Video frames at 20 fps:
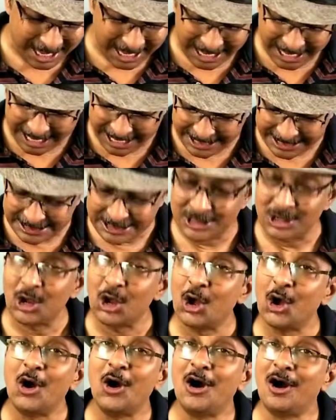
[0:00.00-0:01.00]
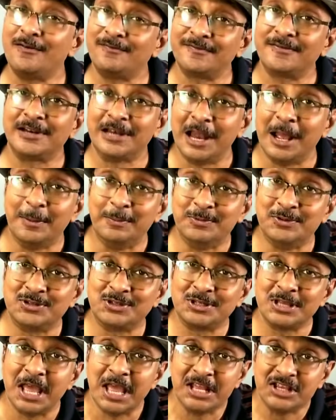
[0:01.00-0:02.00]
8 of
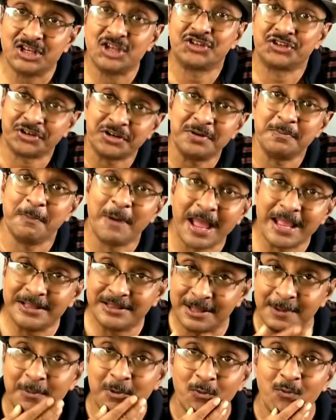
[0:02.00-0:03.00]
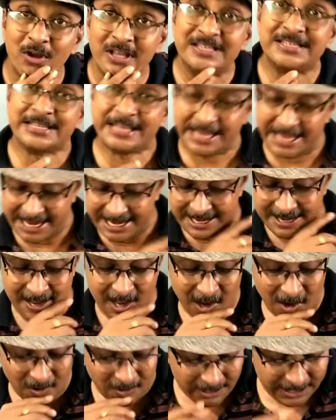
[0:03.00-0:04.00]
clubs. Just remind them once again.
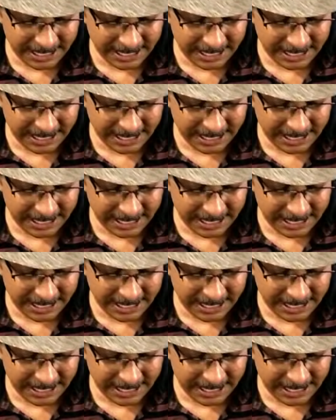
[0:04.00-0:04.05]
All